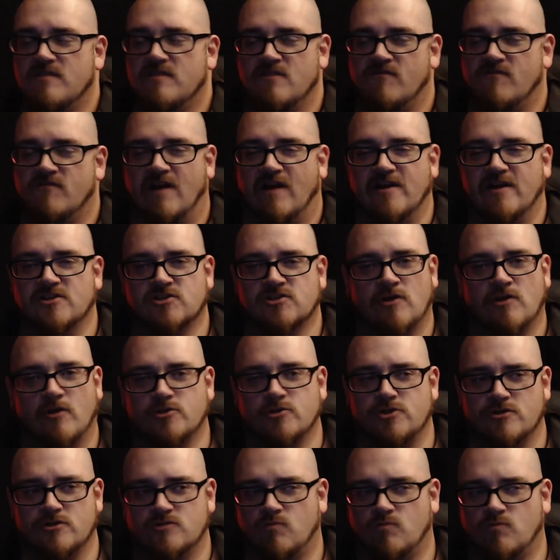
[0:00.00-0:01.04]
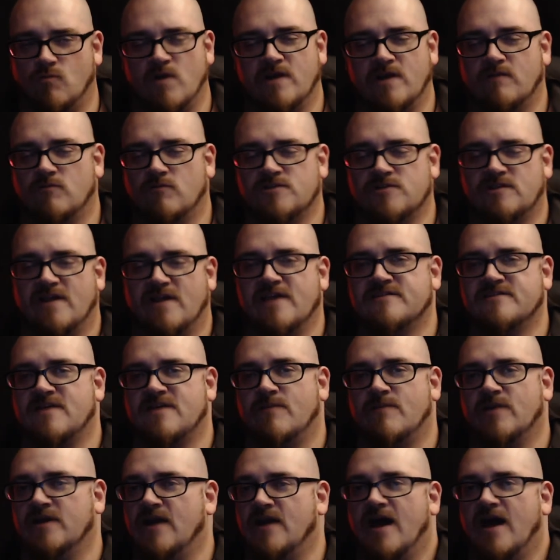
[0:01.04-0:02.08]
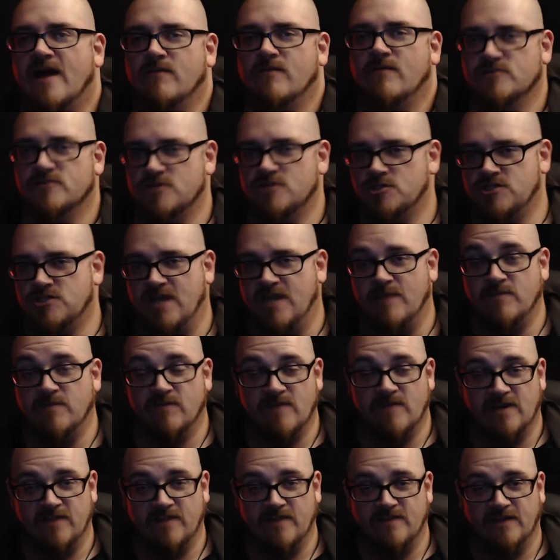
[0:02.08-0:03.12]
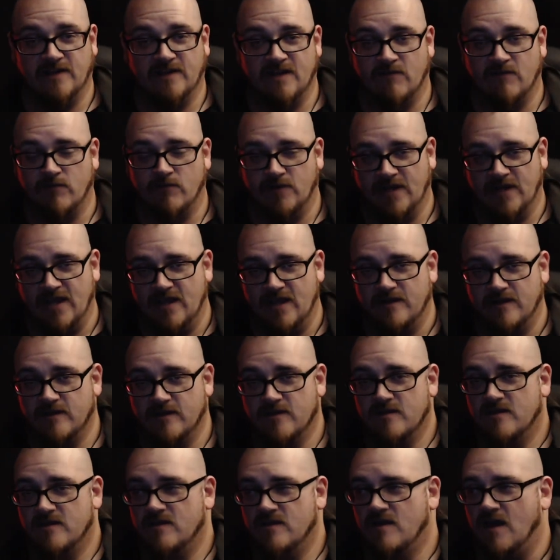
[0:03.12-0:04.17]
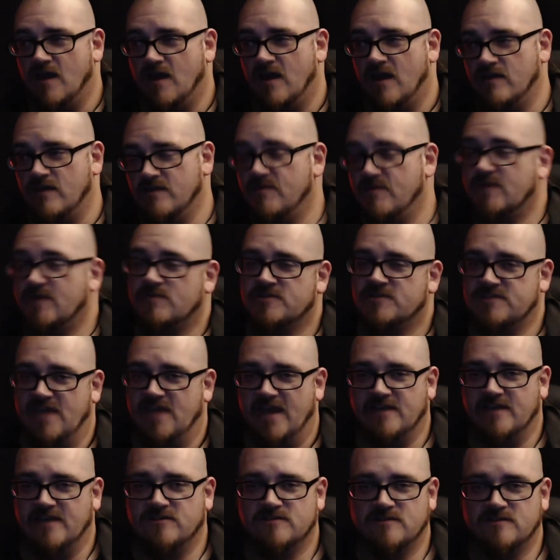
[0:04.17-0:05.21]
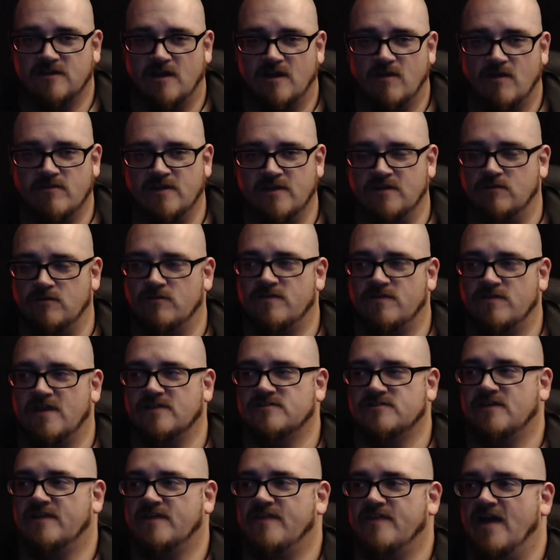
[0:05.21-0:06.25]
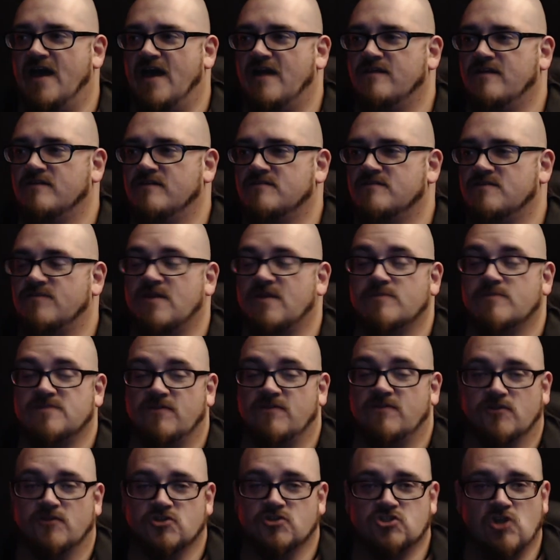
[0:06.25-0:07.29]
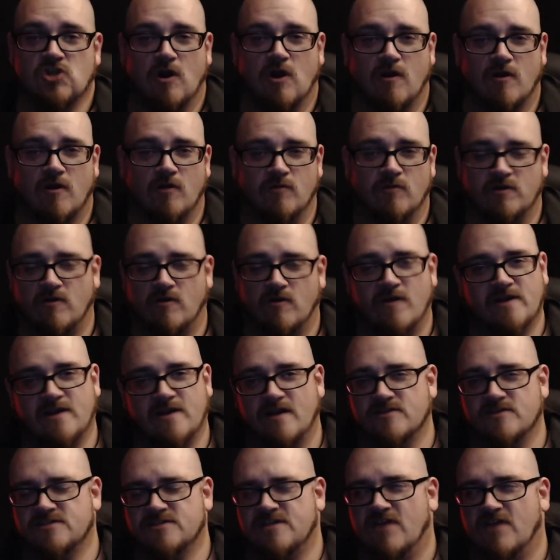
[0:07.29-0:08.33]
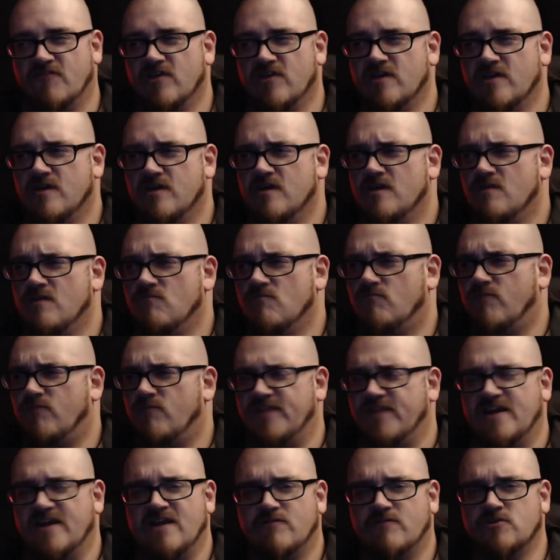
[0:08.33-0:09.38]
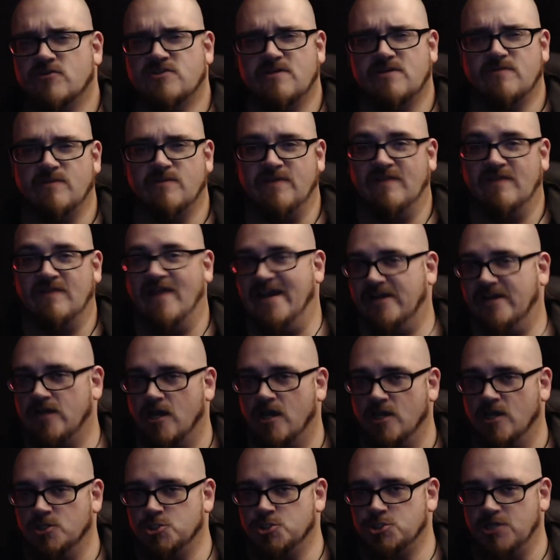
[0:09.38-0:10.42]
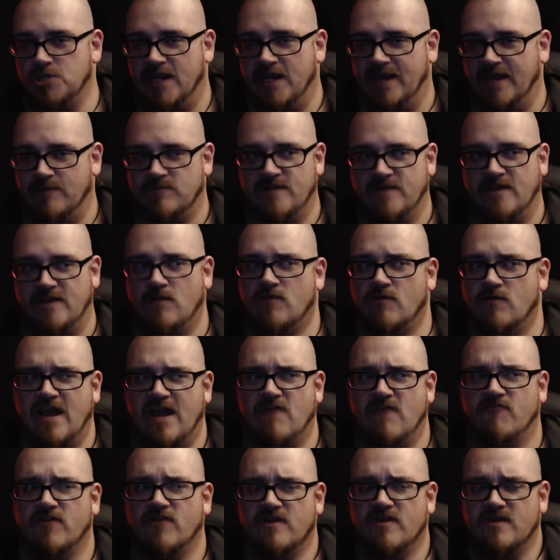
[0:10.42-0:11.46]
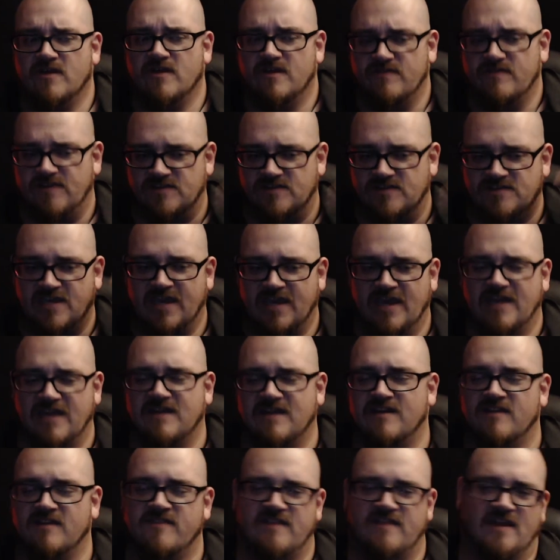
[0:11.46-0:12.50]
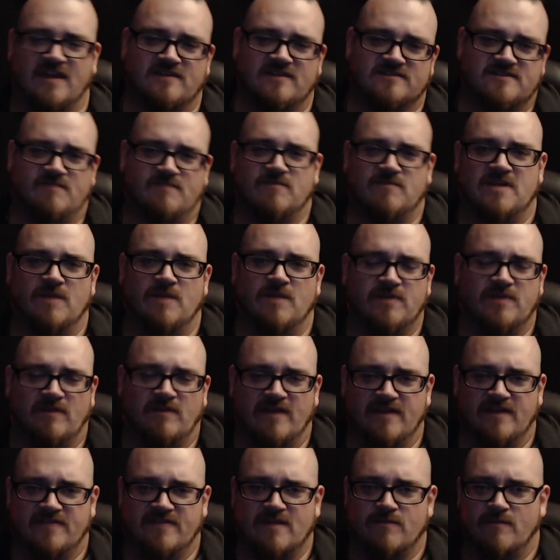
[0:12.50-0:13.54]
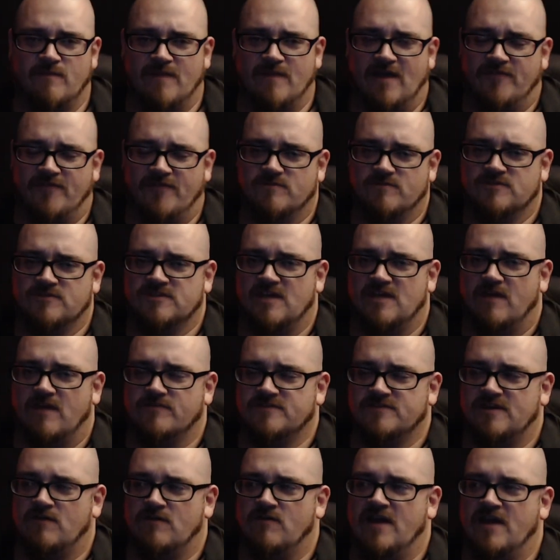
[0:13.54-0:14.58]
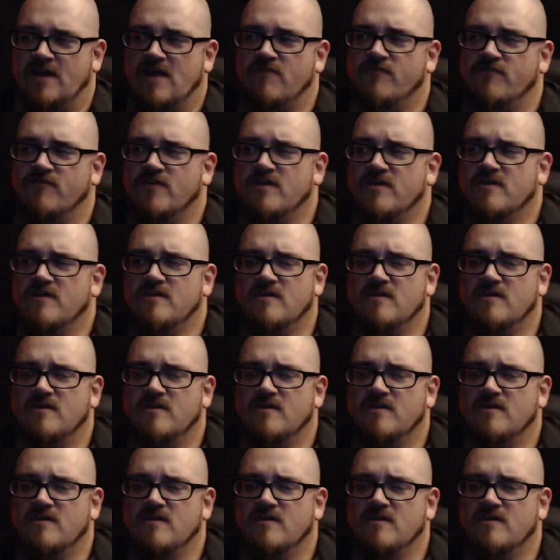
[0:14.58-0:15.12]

the various cultures, when was the last time a god was ashamed of anything it ever did? They make mistakes, they do things like that, and sometimes they feel sorrow and all that kind of stuff. But they never seem to be like ashamed. They don't have these hidden things that manipulate them about themselves. They don't have,